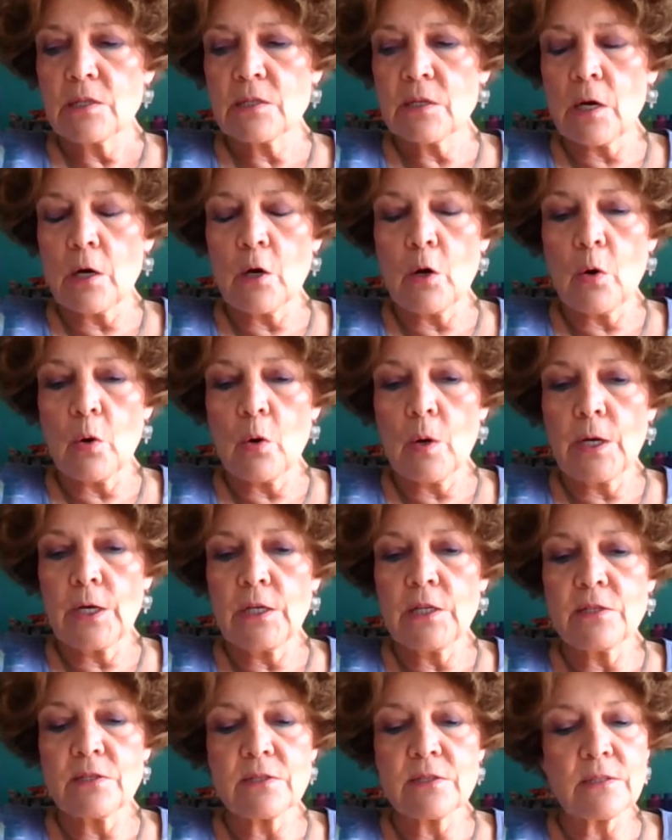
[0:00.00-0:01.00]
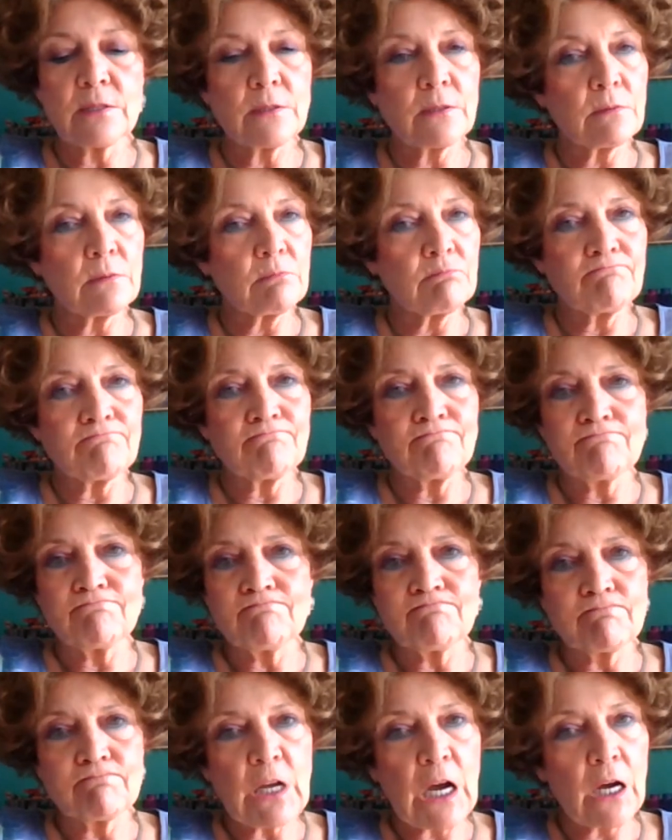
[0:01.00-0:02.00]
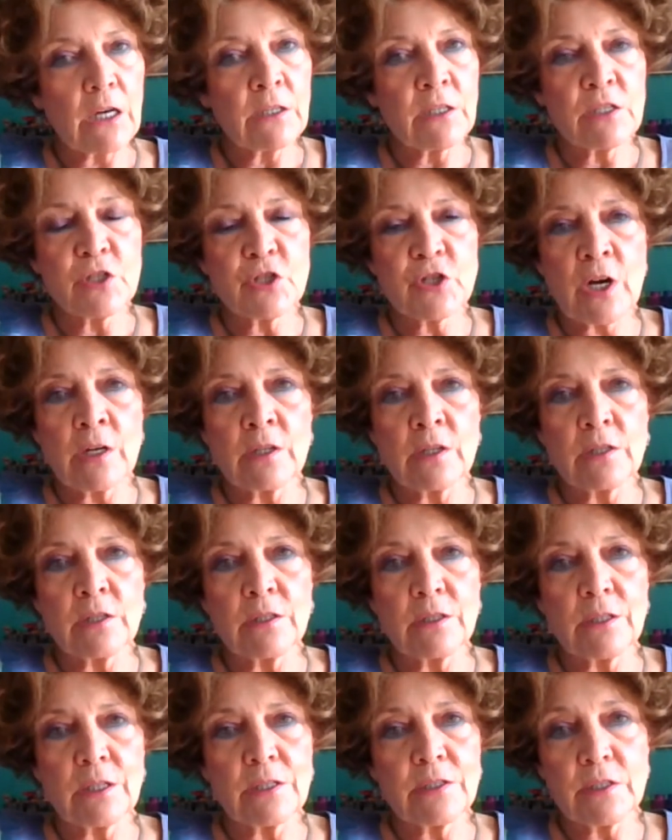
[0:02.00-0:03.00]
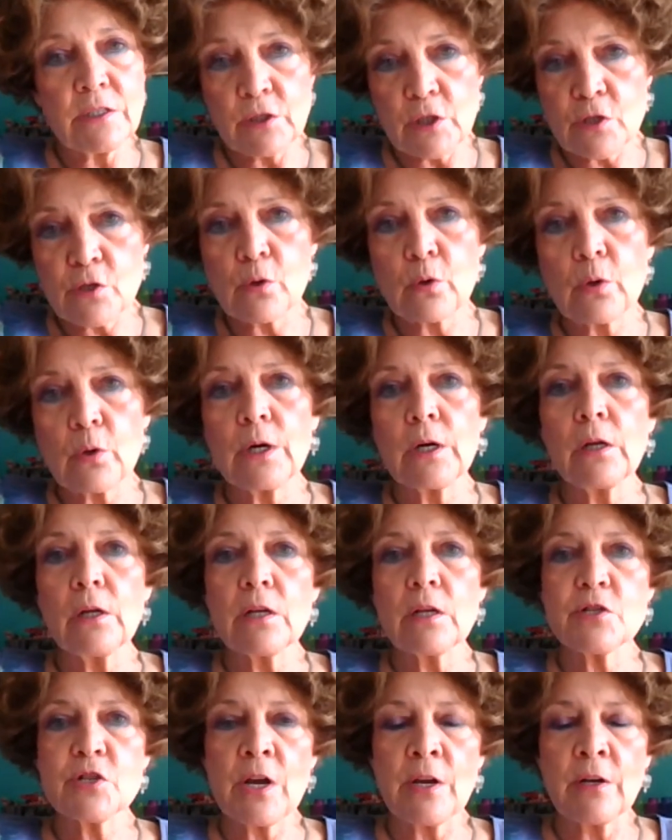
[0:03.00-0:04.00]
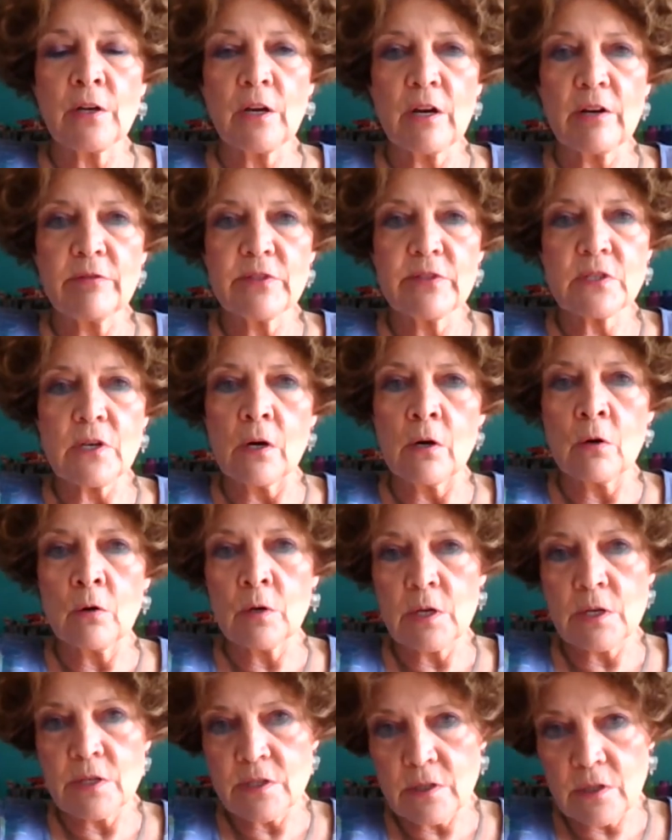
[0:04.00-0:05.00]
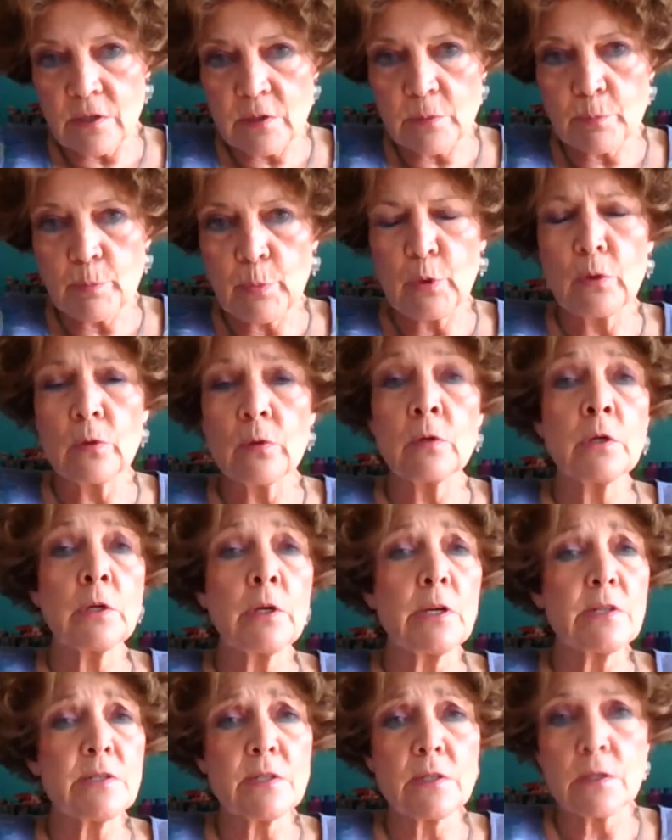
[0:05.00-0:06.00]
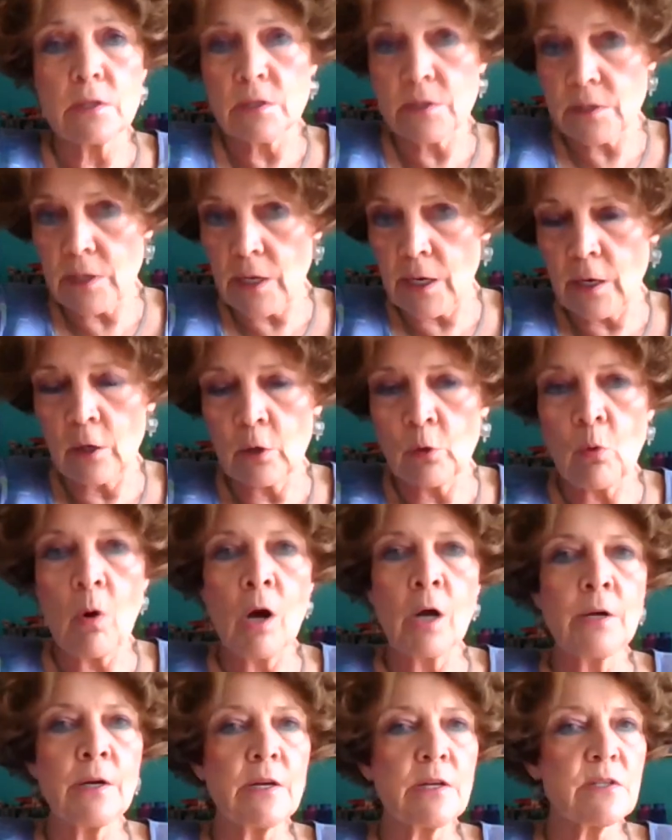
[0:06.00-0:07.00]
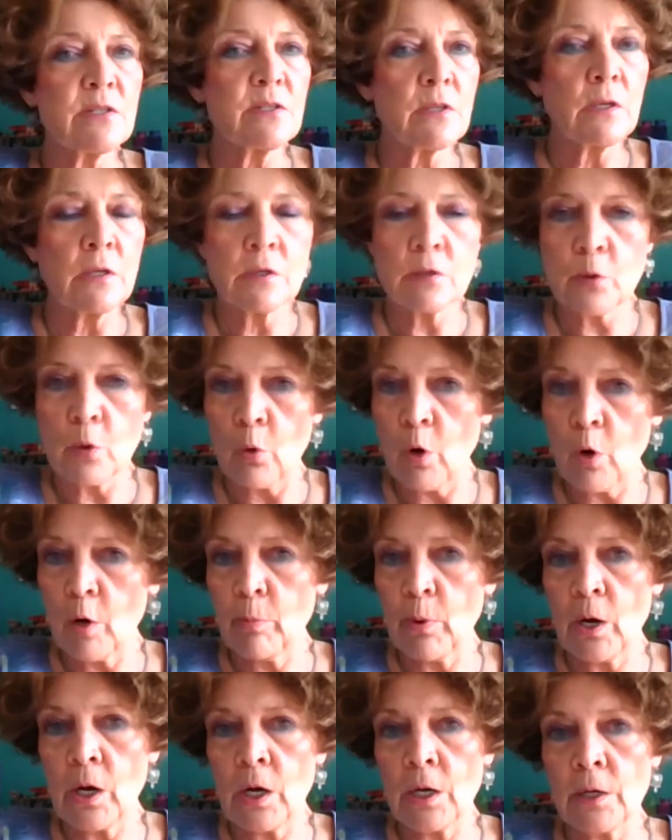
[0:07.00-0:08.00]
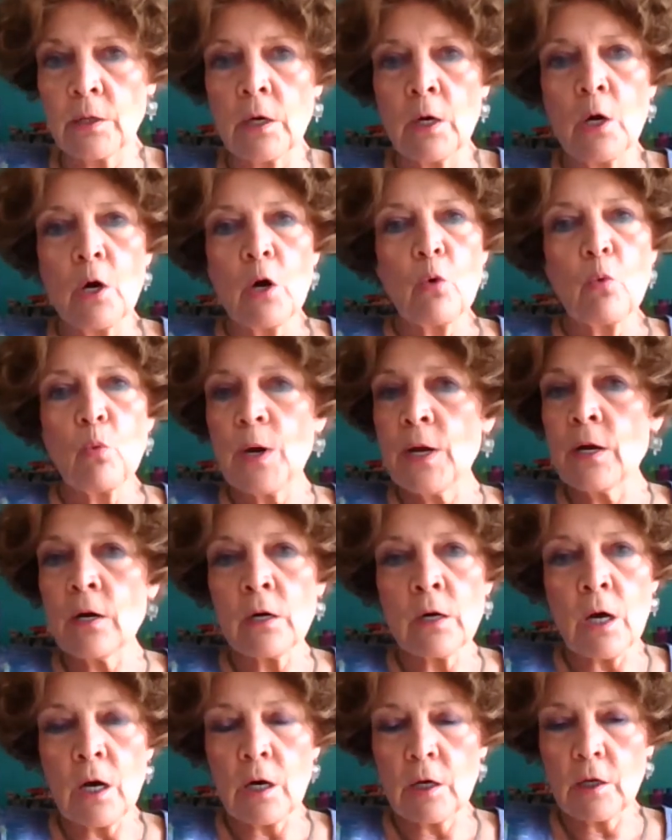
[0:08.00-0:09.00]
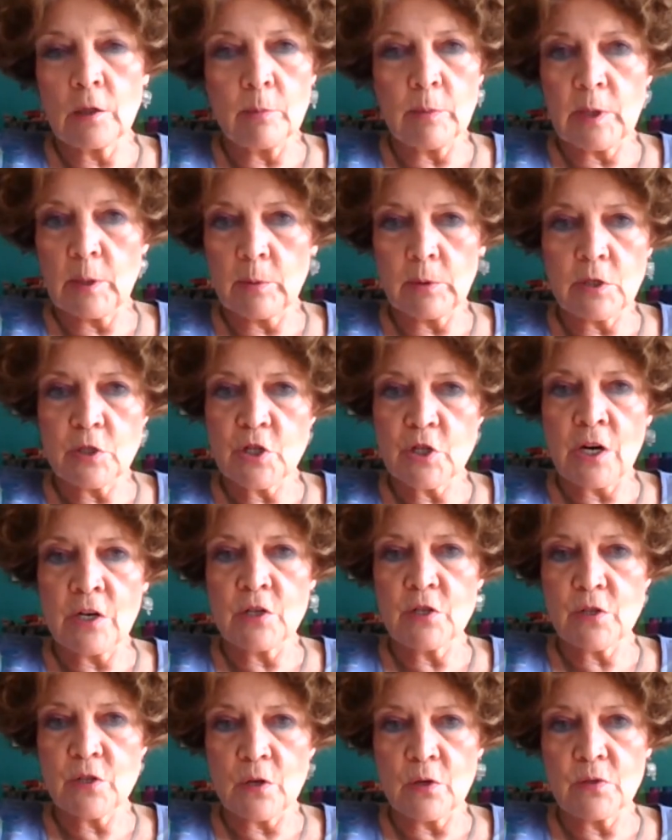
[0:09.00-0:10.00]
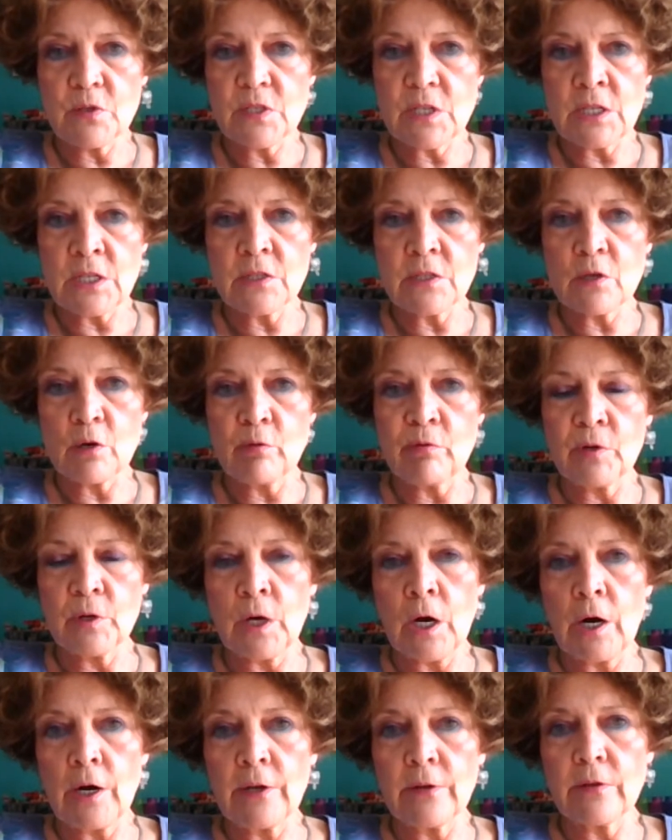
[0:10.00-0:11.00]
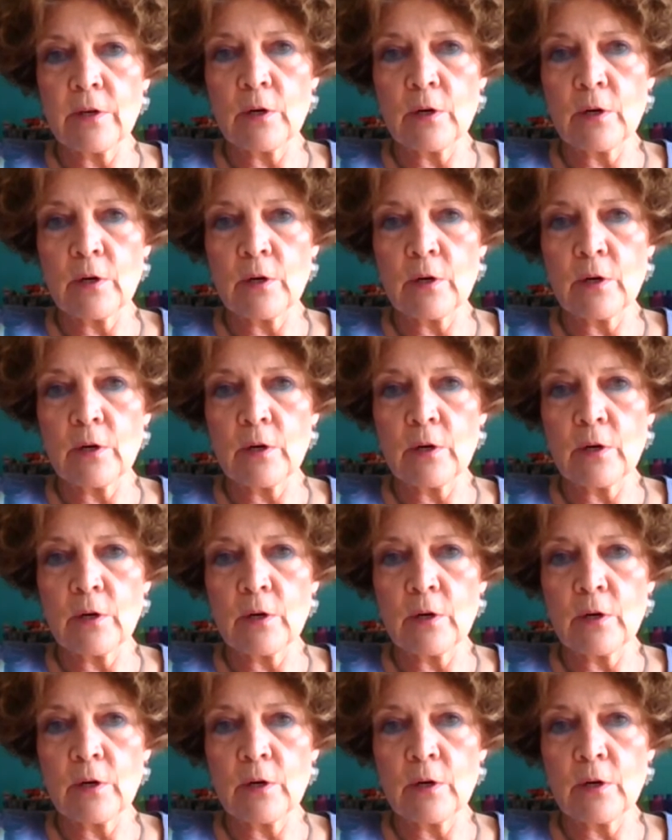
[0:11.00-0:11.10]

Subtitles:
So he's got an agenda, a dictatorial agenda of his own, as does Putin, as does Erdogan, as does Orban. We are not going to be able to change those things overnight.